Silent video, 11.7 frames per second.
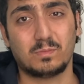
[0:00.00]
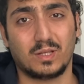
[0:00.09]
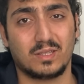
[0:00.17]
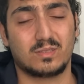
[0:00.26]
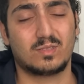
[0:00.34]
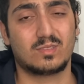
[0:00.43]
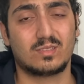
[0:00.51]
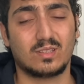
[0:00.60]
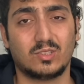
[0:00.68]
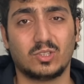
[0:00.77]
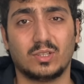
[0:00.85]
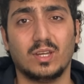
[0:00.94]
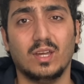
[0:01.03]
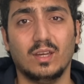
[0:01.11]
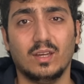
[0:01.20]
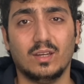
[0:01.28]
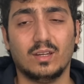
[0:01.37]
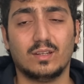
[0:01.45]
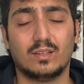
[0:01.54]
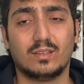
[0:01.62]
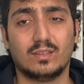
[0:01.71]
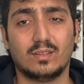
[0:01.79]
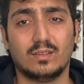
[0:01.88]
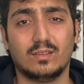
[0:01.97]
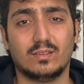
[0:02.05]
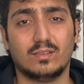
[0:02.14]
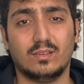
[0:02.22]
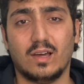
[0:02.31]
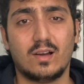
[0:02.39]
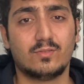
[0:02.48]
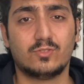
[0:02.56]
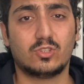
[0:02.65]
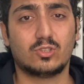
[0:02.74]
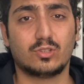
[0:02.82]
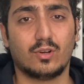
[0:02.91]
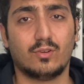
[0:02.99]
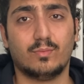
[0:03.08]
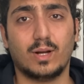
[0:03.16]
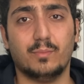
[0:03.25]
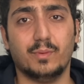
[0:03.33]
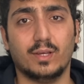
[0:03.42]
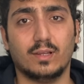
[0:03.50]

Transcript: because it's such a loved show by me.